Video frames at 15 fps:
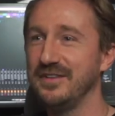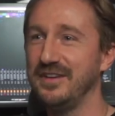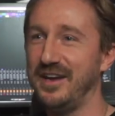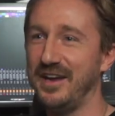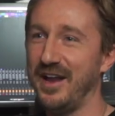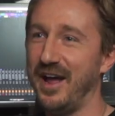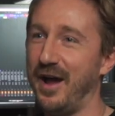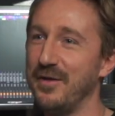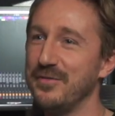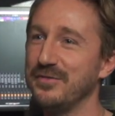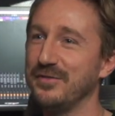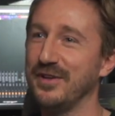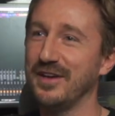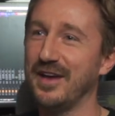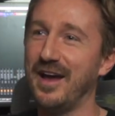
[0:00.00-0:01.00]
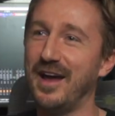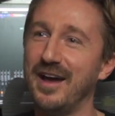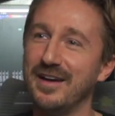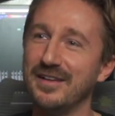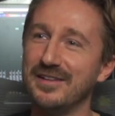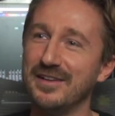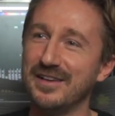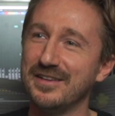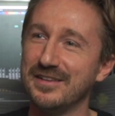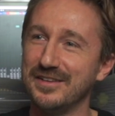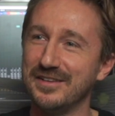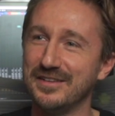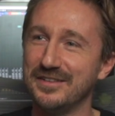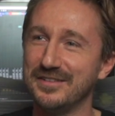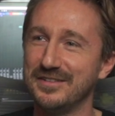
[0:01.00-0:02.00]
in half. Like I had like
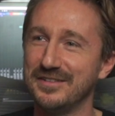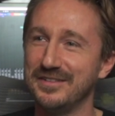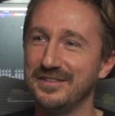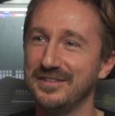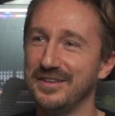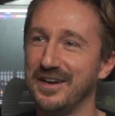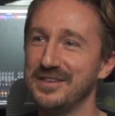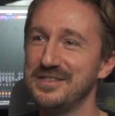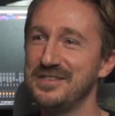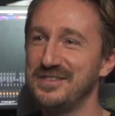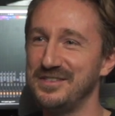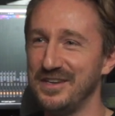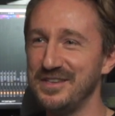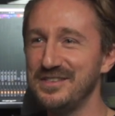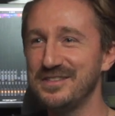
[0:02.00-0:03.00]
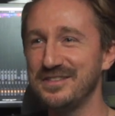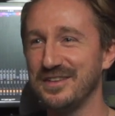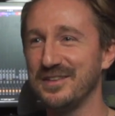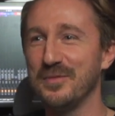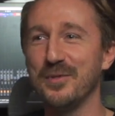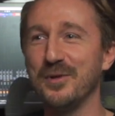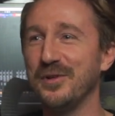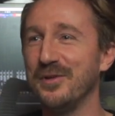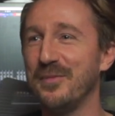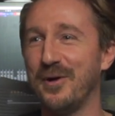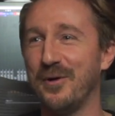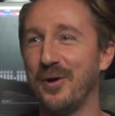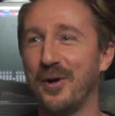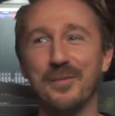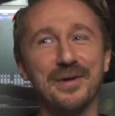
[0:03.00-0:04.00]
a cyst in the middle of my
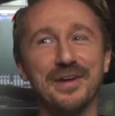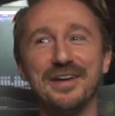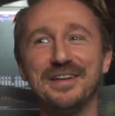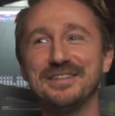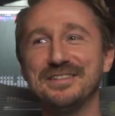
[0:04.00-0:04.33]
arm, I guess.